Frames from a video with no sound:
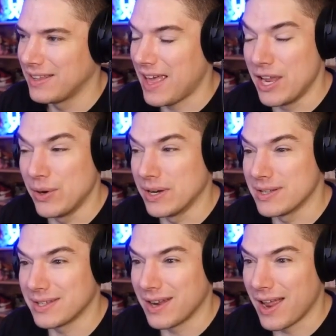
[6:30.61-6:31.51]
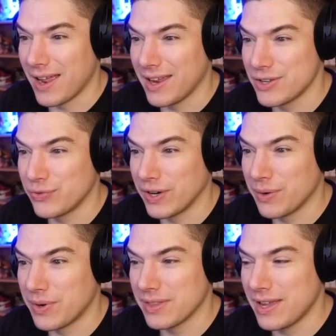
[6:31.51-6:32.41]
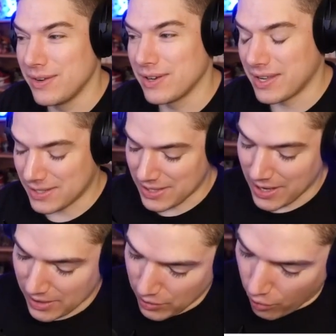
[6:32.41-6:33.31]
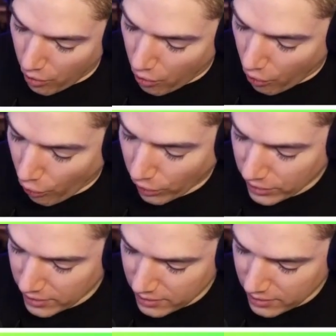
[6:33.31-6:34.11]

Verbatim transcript: That unit is not aged very well. That unit gets hit hard.